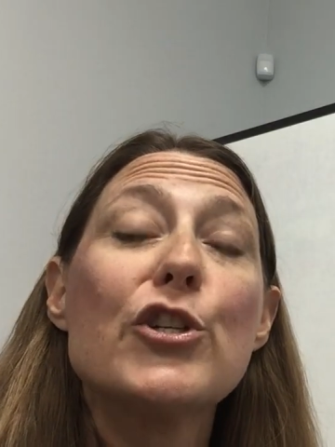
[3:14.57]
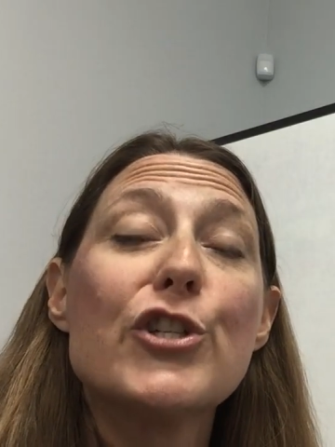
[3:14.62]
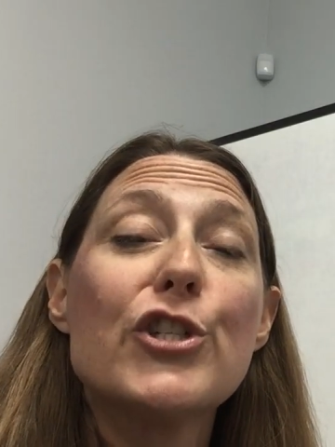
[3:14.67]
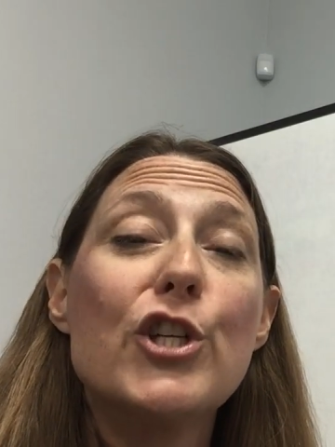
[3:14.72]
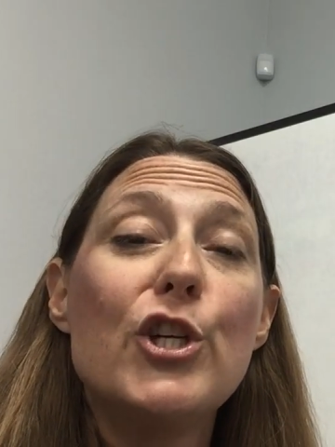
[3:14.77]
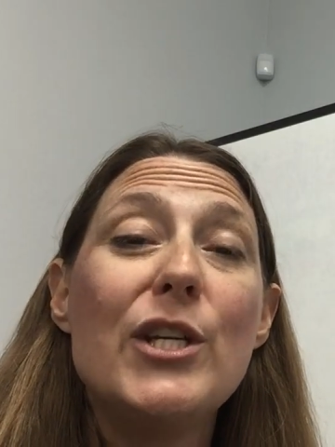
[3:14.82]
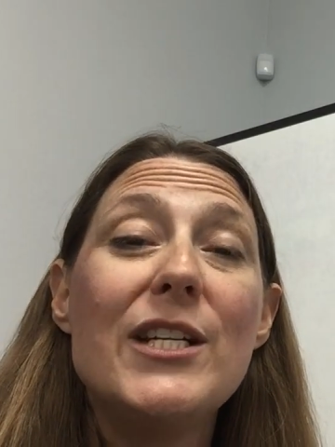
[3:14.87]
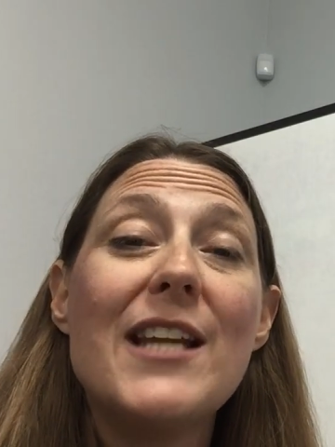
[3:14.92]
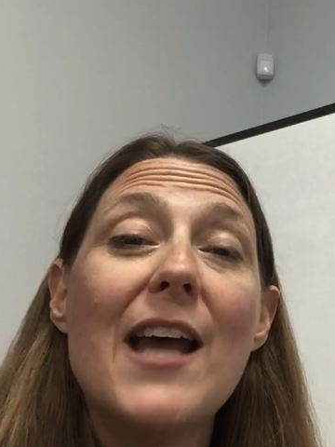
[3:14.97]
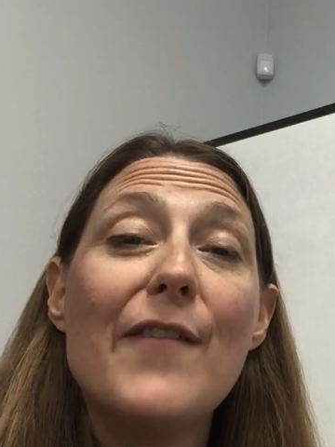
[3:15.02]
your
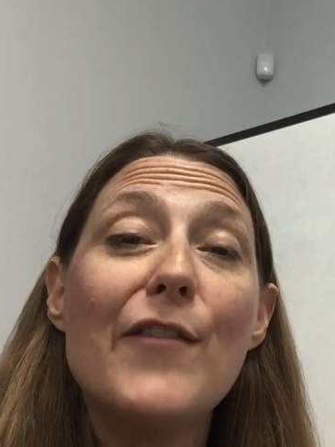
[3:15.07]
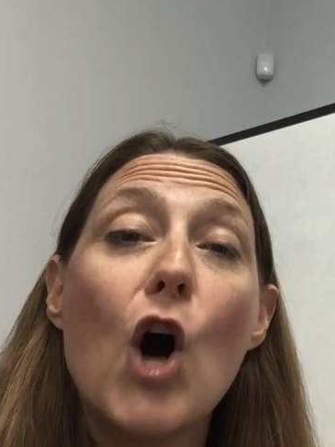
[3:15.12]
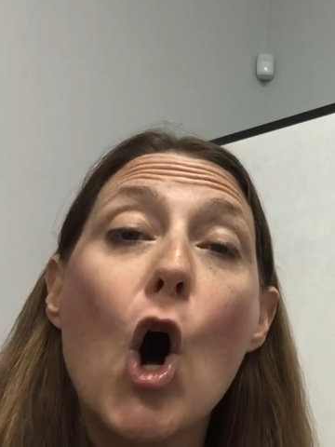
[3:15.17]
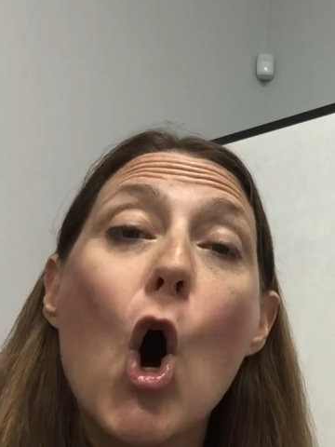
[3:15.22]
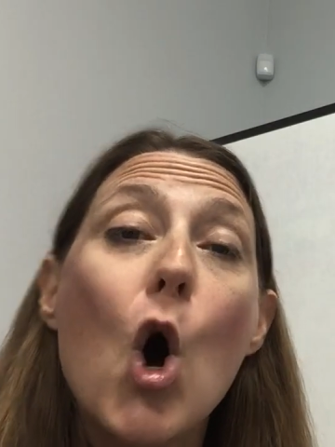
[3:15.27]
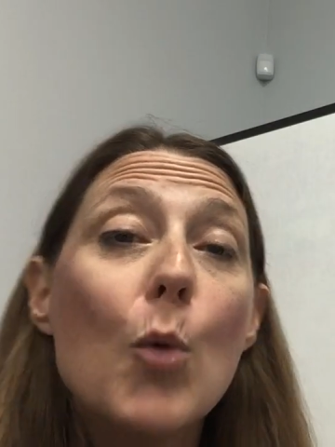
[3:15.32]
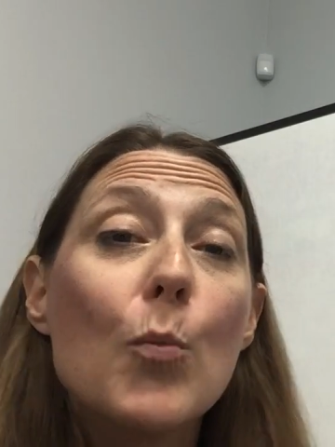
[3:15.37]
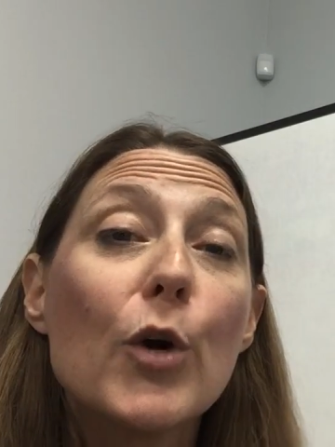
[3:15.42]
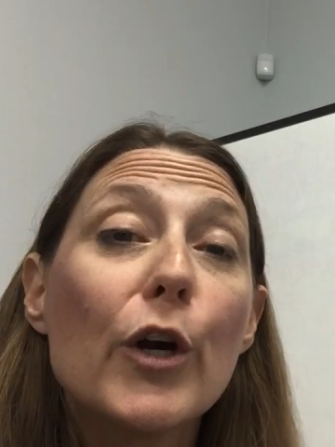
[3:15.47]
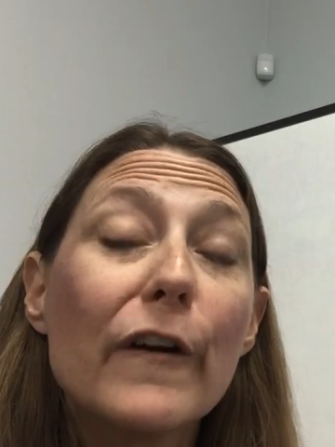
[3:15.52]
student to have a
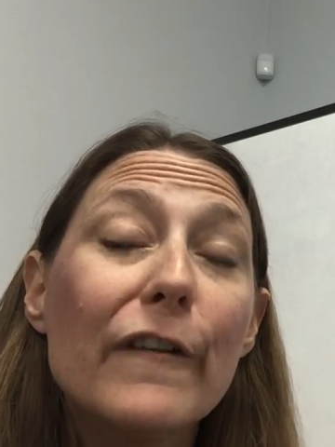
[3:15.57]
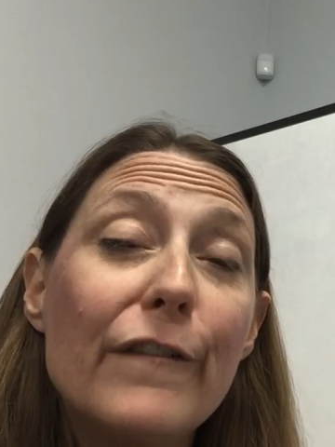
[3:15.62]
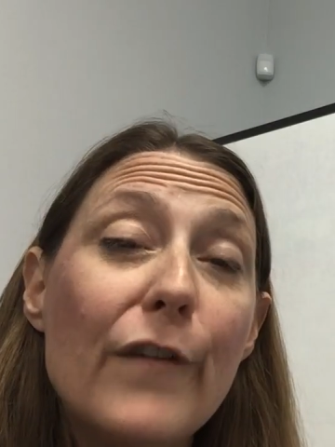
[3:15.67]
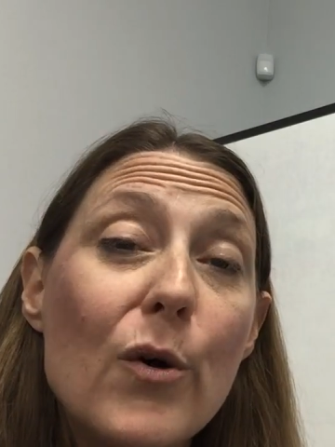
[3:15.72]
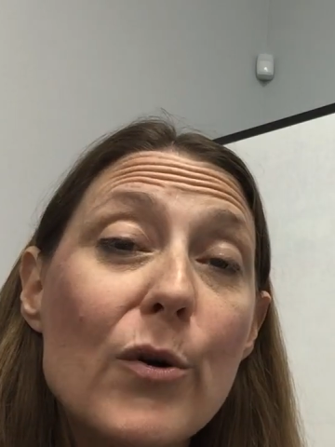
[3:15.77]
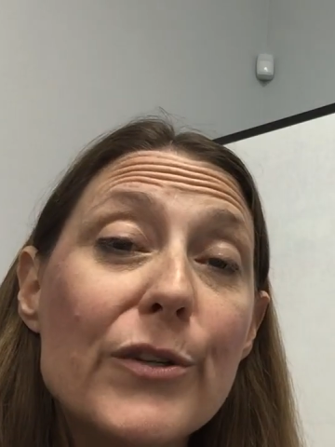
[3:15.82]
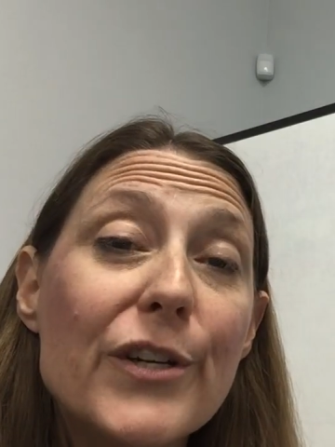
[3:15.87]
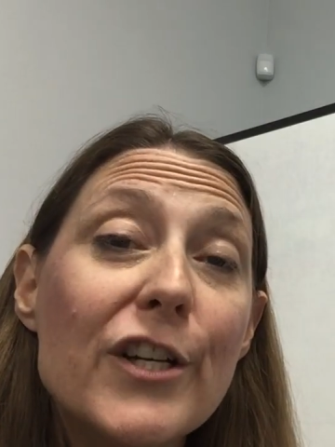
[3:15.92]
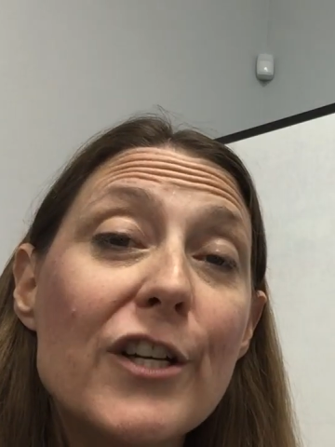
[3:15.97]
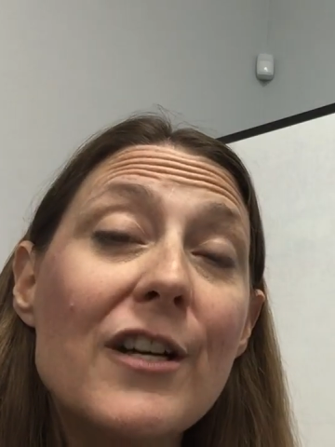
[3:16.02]
homework
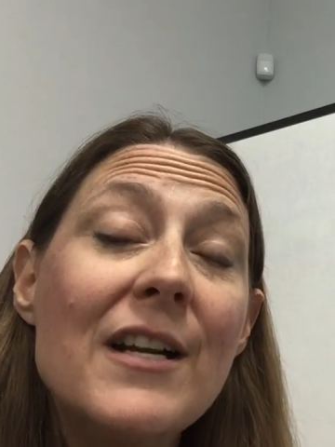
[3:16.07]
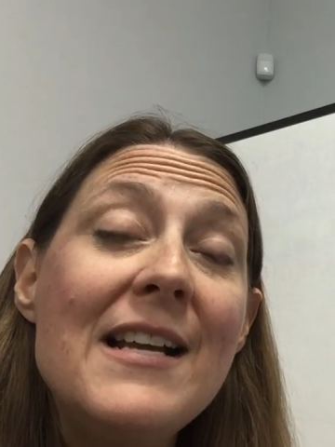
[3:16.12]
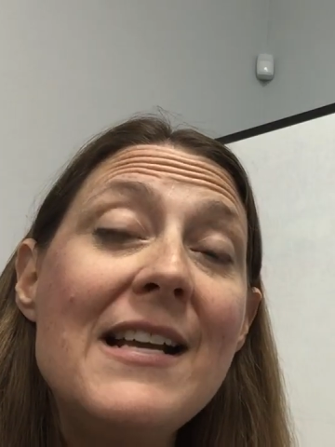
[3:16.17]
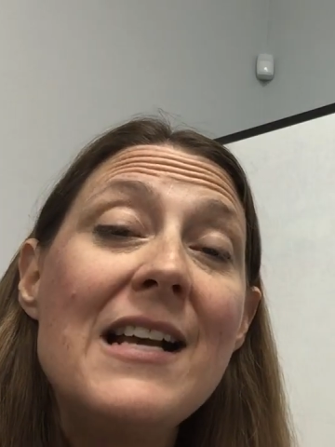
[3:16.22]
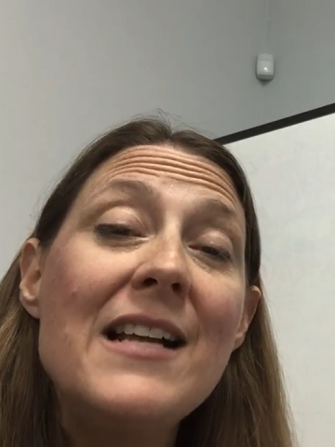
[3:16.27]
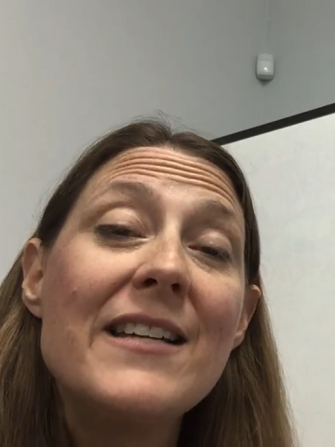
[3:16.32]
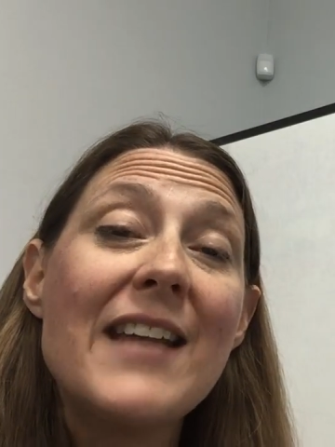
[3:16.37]
folder,